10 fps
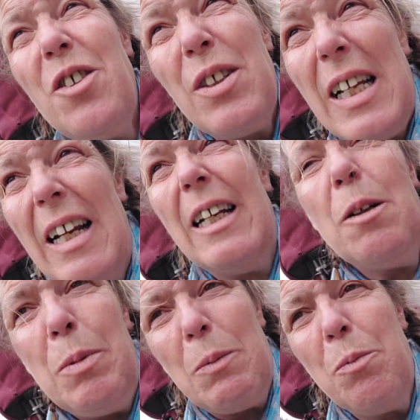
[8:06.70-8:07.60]
Just had a
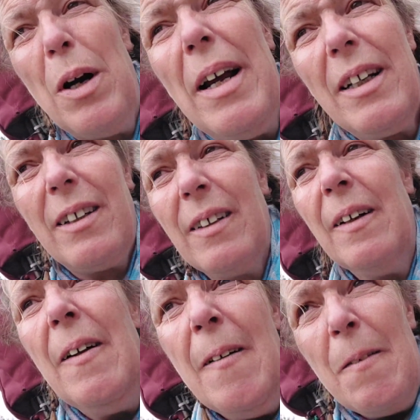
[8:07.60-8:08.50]
little bit break.
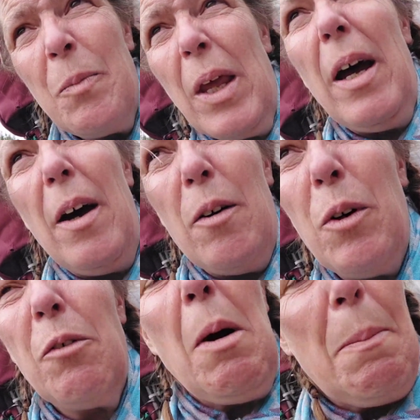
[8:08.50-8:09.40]

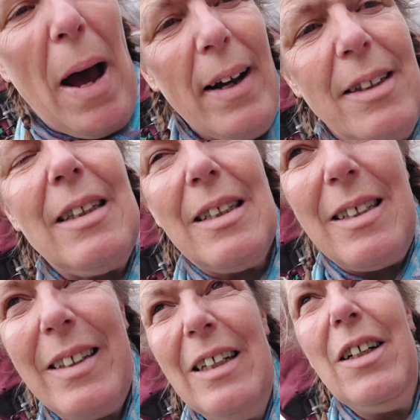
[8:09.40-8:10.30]
One of my bags
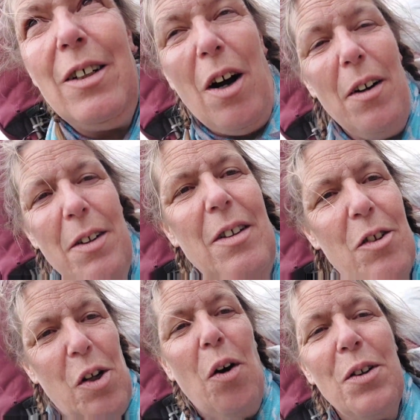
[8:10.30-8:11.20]
is nearly gone.
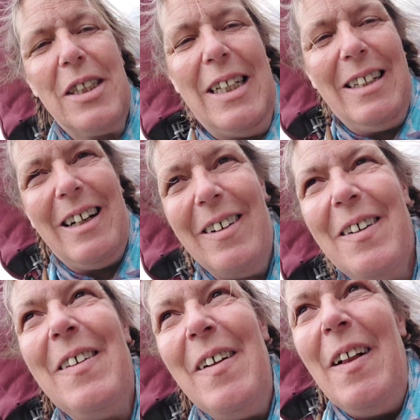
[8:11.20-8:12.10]
There's holes in there.
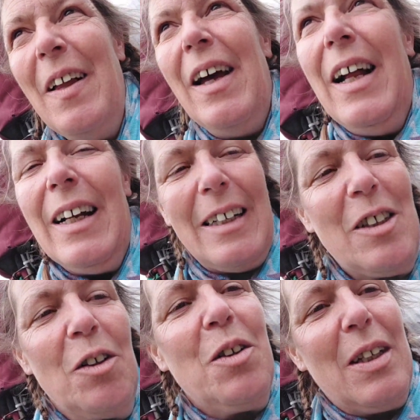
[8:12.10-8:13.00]
Let's
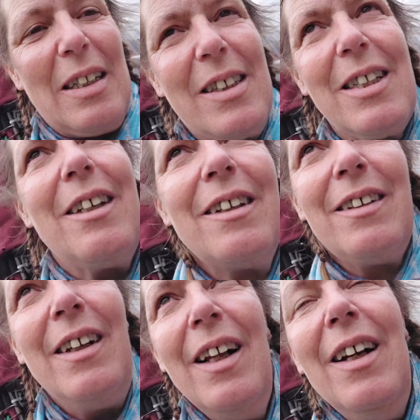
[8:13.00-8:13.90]
go do this.
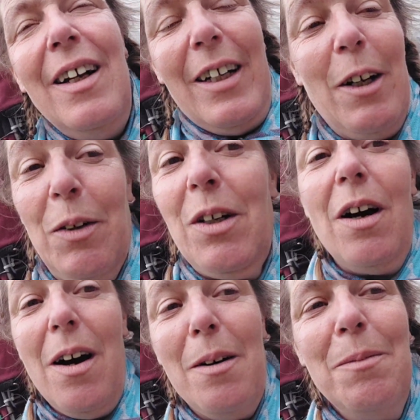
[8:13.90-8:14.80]
Here we
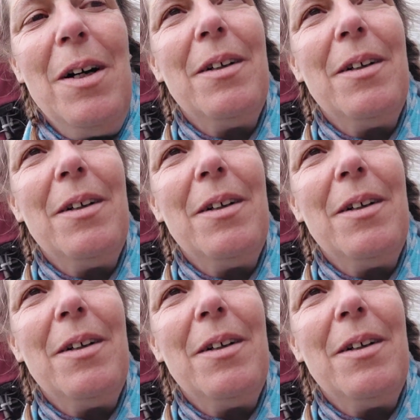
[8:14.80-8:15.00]
come.